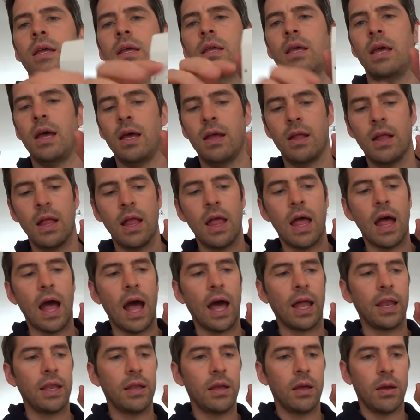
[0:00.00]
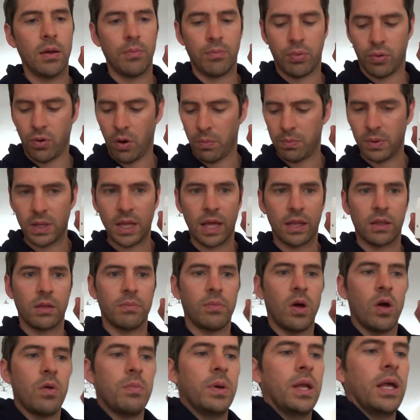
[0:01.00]
yeah? And probably at the
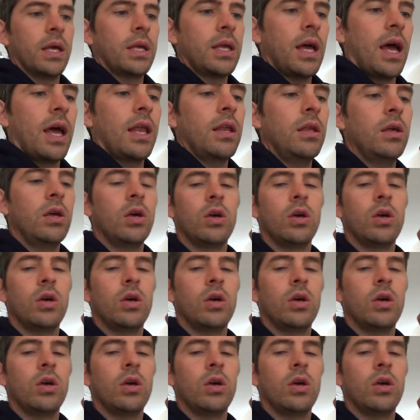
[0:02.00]
moment, again,